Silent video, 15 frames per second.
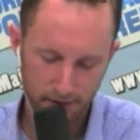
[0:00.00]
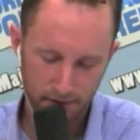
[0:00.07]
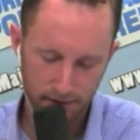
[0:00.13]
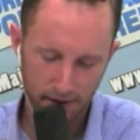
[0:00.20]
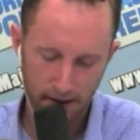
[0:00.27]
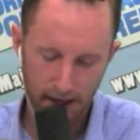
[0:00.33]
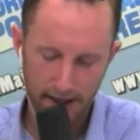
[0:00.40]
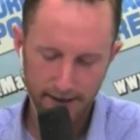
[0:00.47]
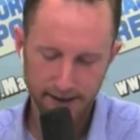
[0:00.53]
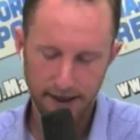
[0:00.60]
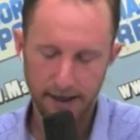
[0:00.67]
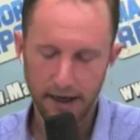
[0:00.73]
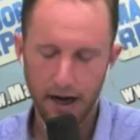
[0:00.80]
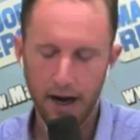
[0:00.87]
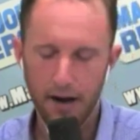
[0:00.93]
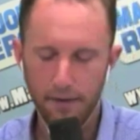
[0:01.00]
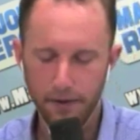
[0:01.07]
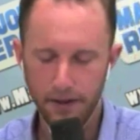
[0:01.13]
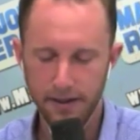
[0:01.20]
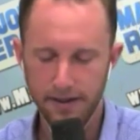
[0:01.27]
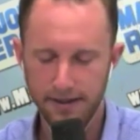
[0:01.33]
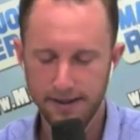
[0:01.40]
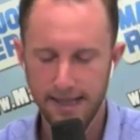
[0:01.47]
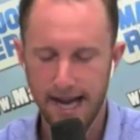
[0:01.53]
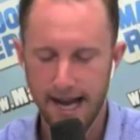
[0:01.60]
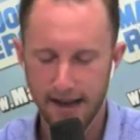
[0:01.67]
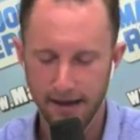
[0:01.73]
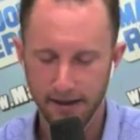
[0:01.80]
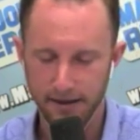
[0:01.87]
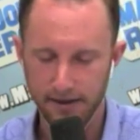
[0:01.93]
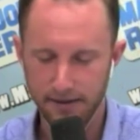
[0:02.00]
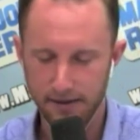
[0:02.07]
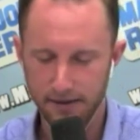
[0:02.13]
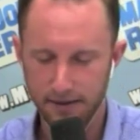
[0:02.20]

Oh, it's a coveted status